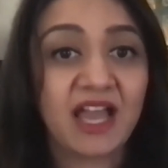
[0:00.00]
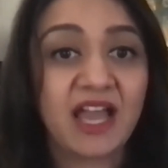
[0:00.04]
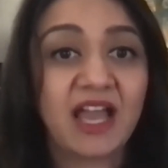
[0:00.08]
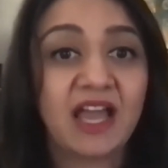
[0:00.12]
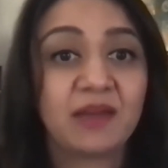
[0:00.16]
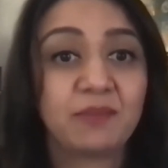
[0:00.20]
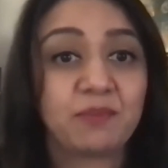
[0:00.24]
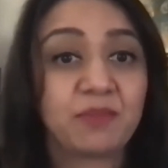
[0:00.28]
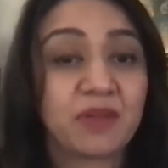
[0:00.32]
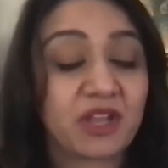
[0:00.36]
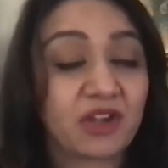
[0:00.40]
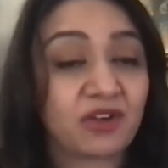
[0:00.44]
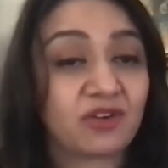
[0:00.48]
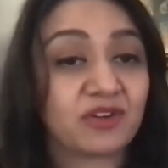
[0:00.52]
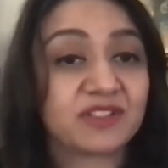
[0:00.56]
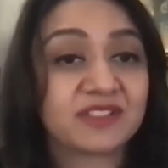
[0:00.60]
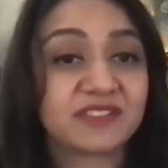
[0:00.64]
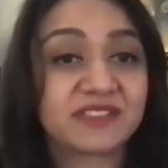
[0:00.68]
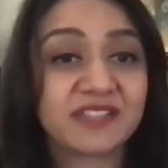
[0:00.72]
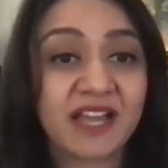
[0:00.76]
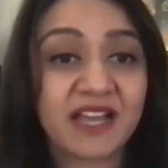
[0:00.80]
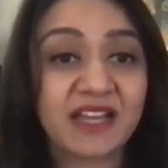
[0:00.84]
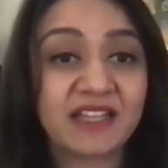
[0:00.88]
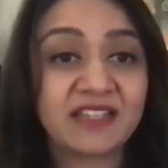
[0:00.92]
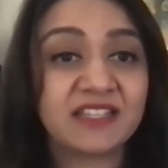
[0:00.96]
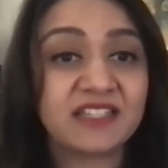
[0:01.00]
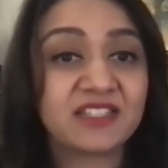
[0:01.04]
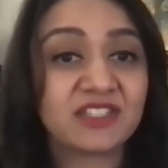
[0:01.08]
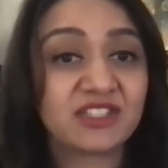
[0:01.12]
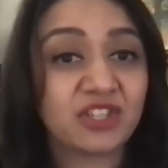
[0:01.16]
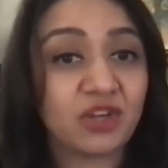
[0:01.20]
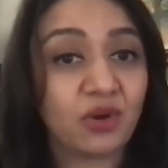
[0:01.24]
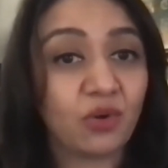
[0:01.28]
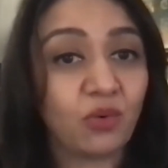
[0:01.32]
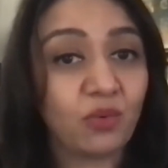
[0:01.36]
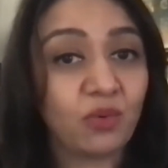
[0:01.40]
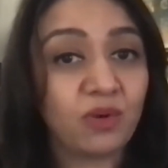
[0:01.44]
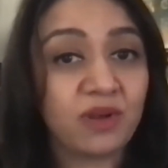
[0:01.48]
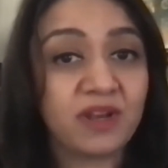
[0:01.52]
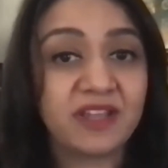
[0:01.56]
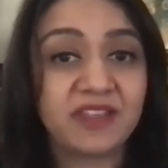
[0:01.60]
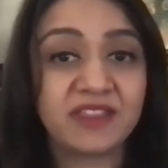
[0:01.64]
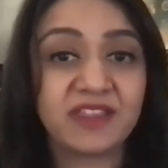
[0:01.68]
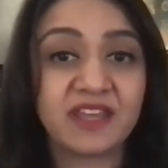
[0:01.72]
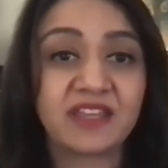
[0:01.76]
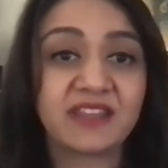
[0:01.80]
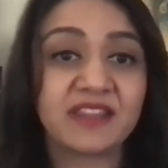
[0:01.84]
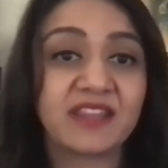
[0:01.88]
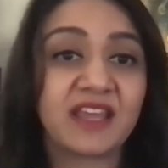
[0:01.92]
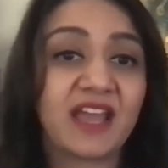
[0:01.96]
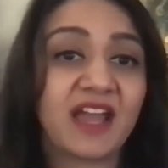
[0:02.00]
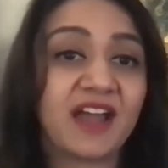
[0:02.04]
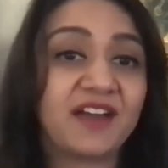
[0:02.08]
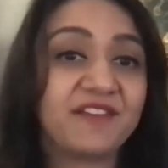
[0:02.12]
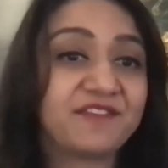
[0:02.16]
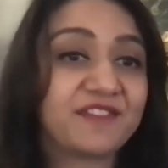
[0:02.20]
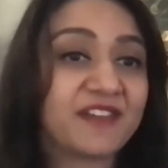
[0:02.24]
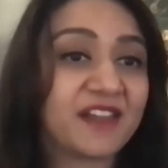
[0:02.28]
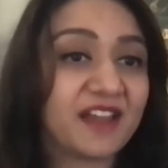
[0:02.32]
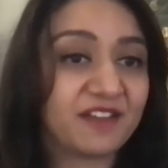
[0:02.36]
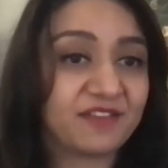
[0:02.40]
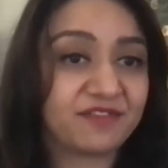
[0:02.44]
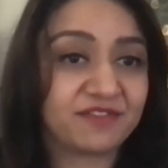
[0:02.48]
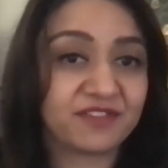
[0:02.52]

because that is the only thing they have left,